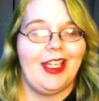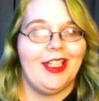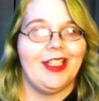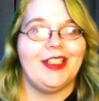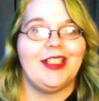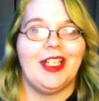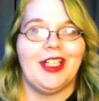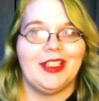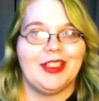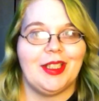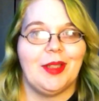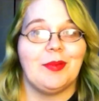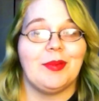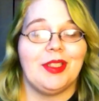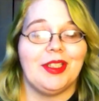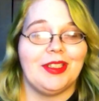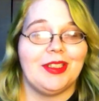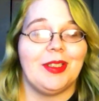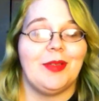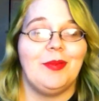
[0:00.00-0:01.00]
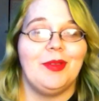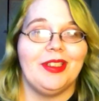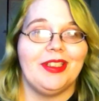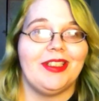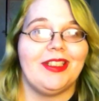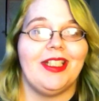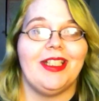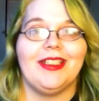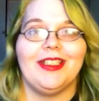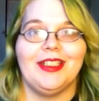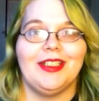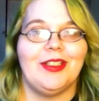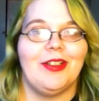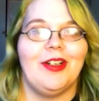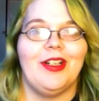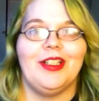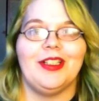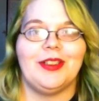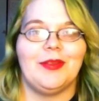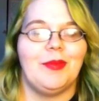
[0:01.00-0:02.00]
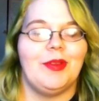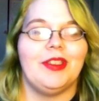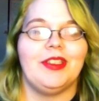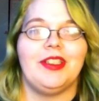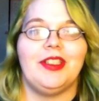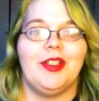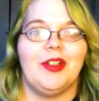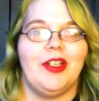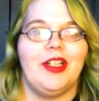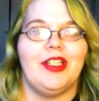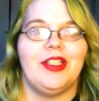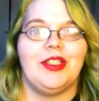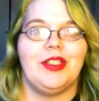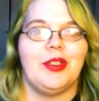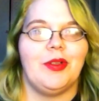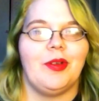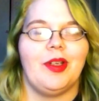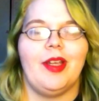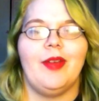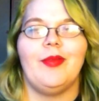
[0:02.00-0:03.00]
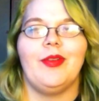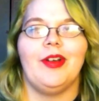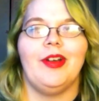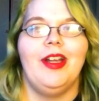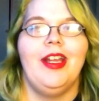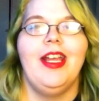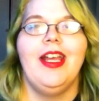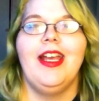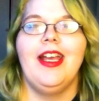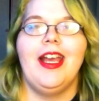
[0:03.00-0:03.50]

can take something someone says and turn it to the most dirtiest joke ever